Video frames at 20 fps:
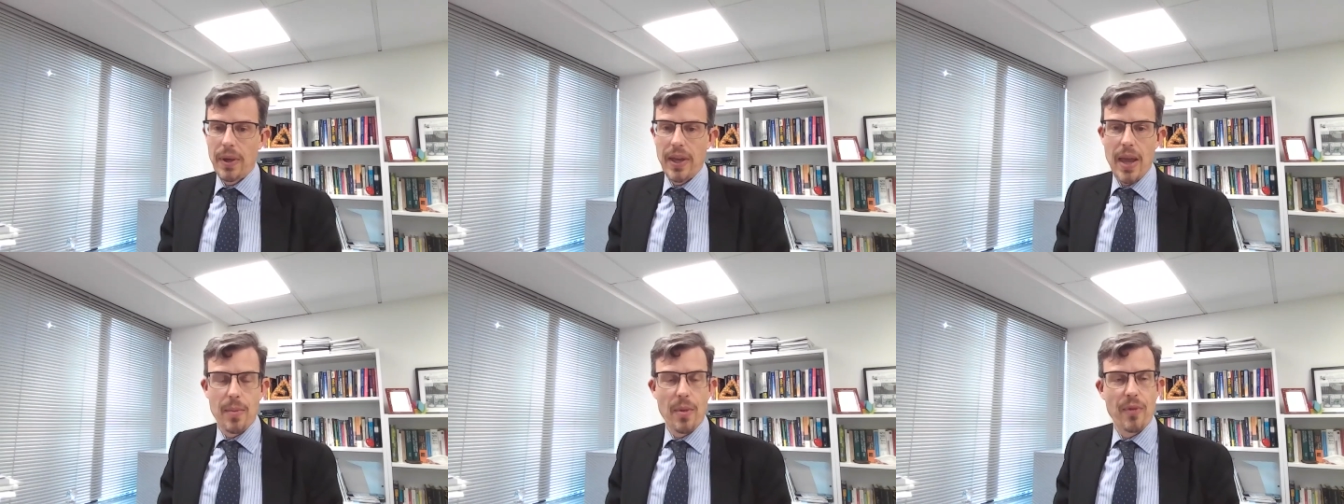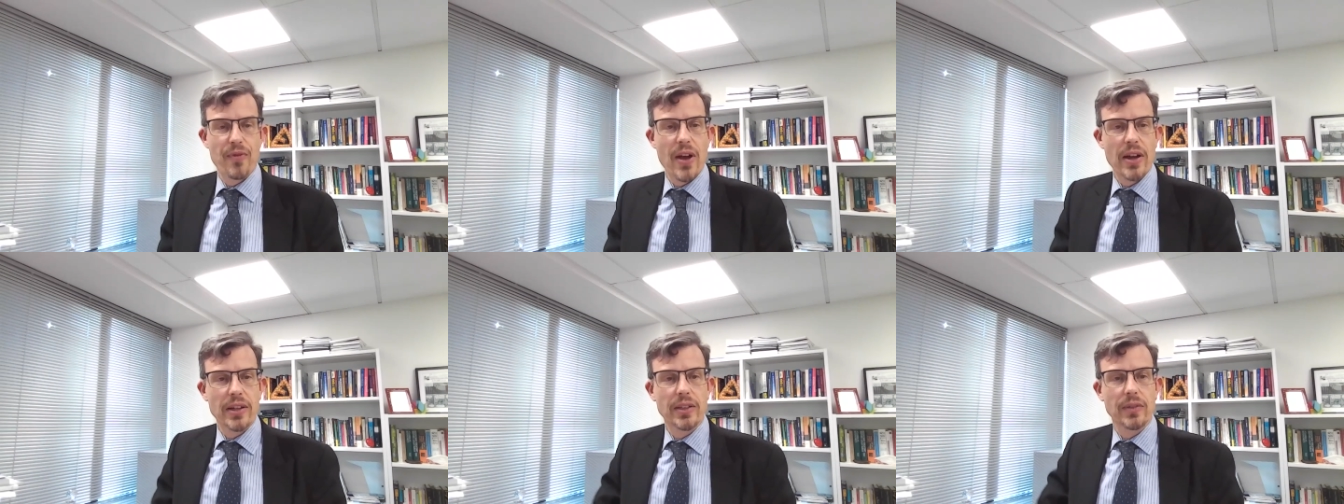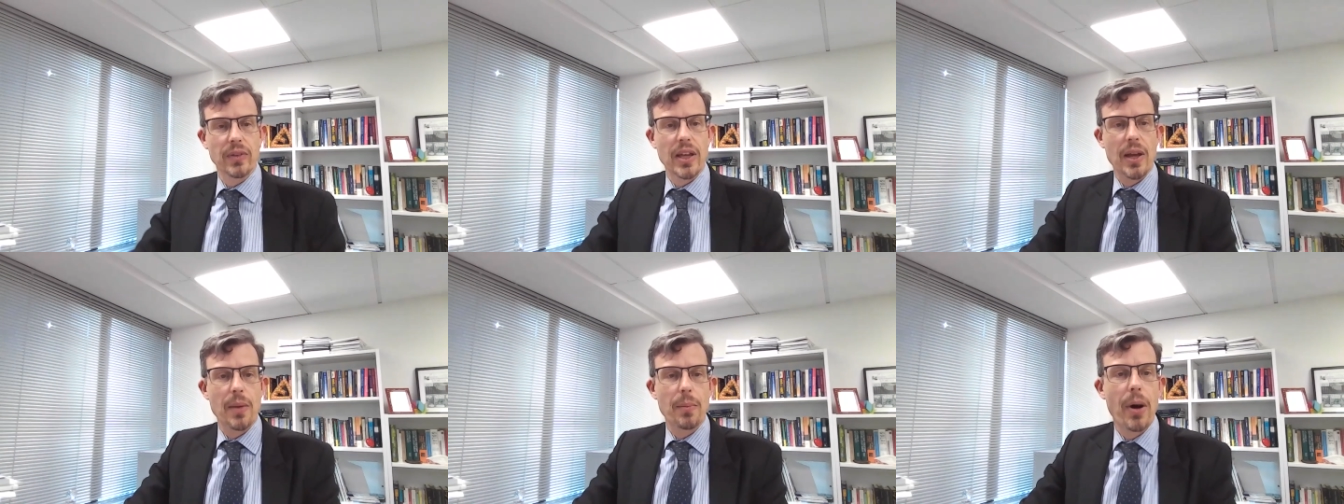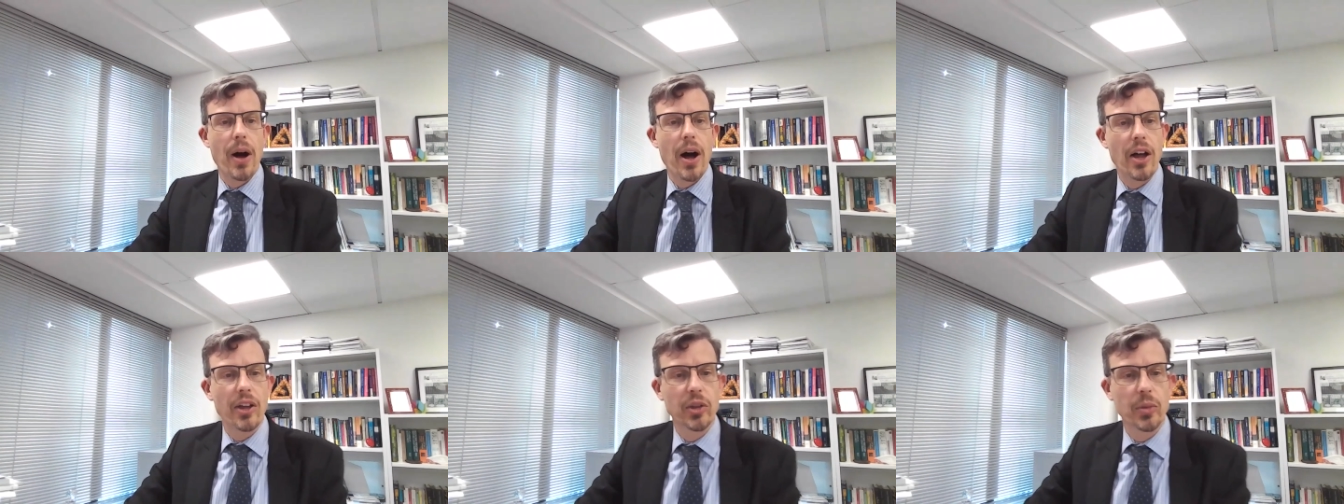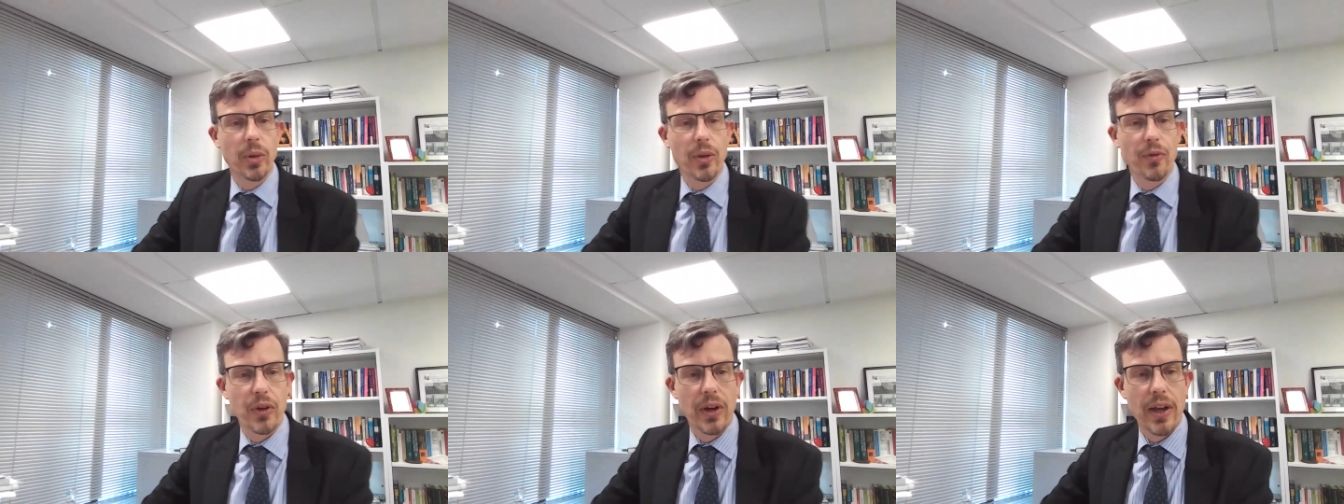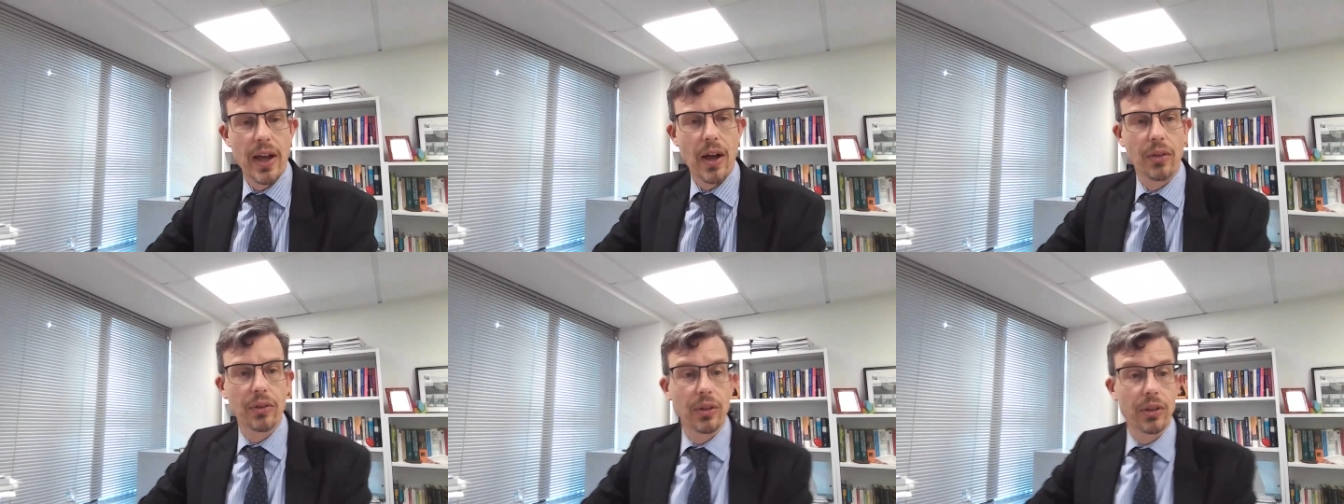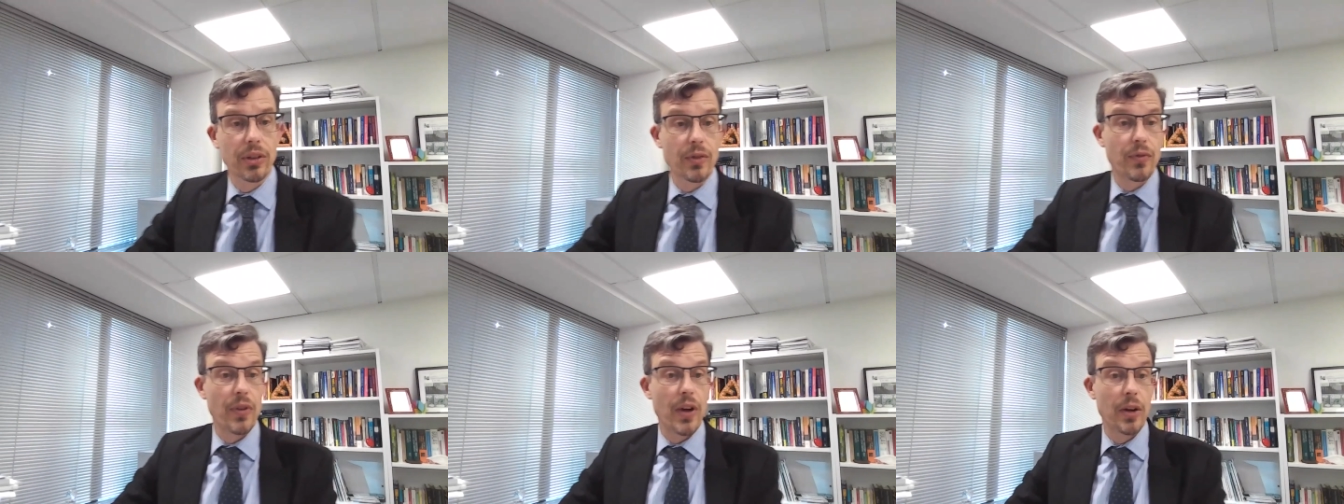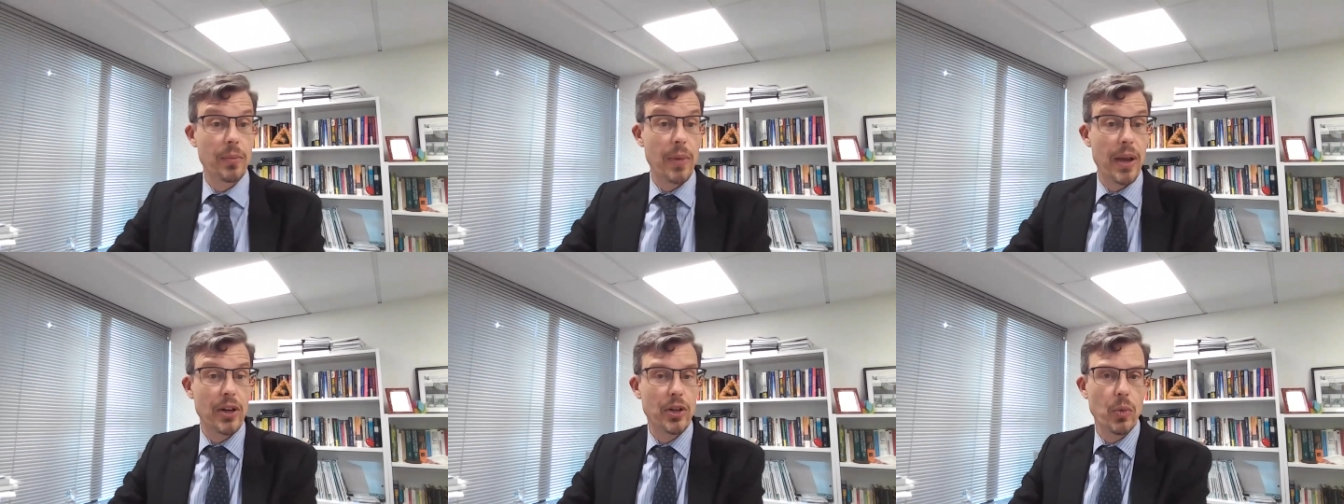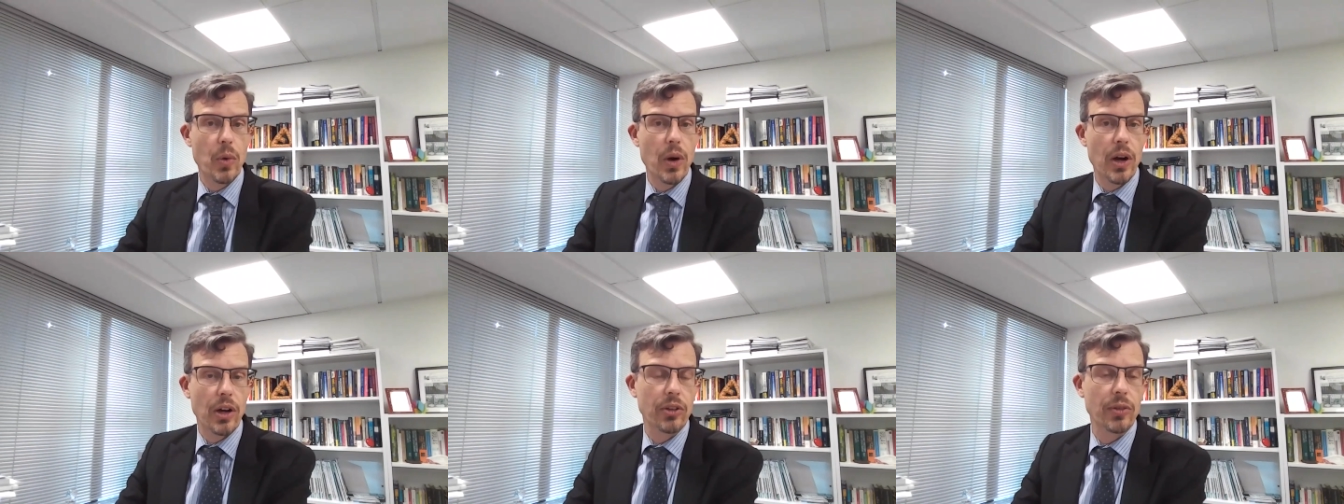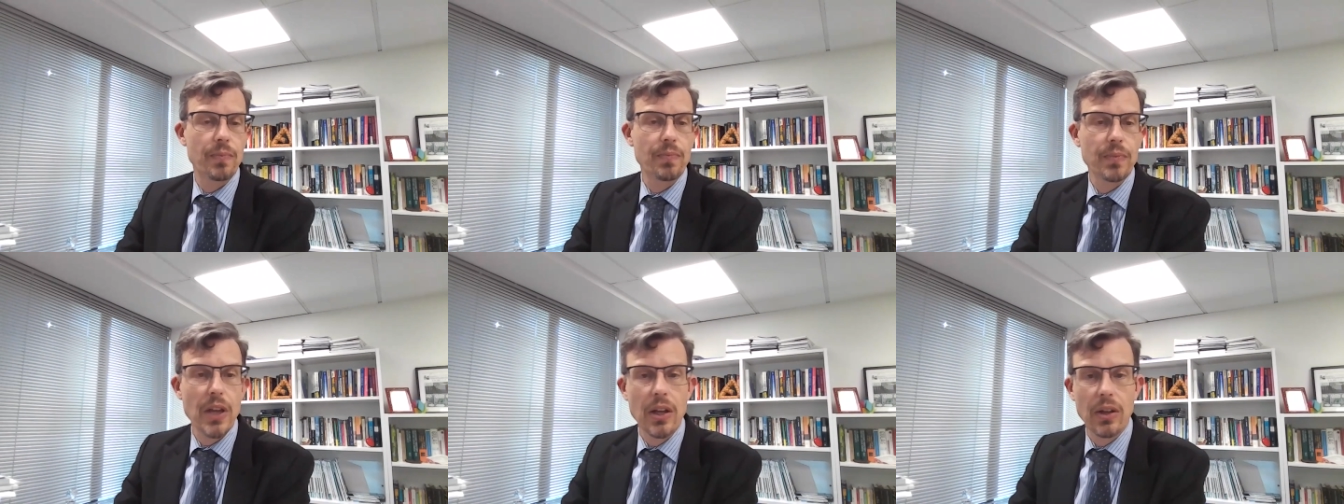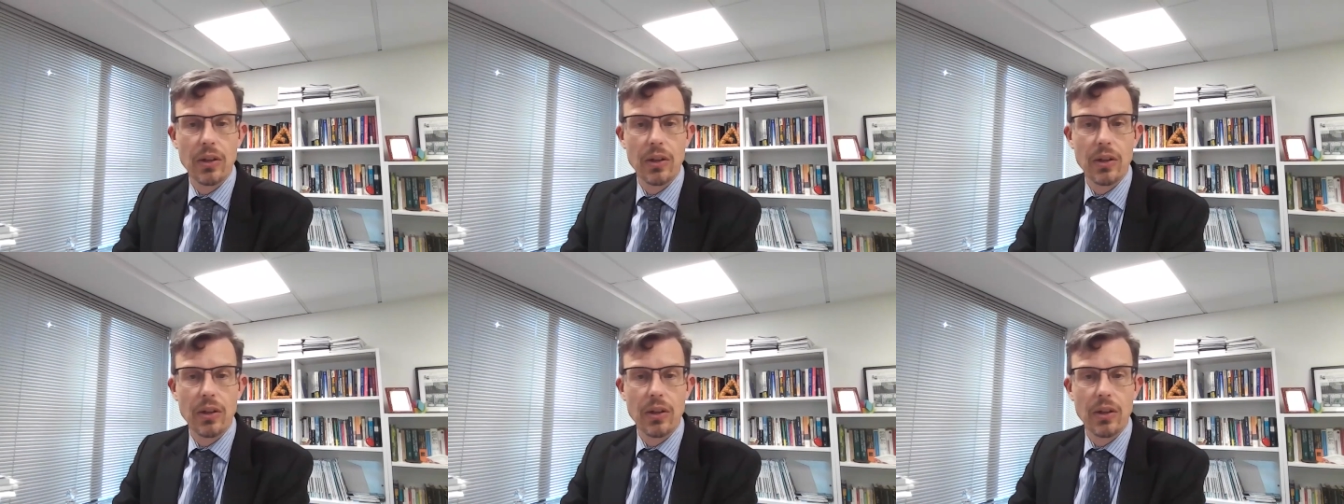became effectively impossible for councils to fund major works.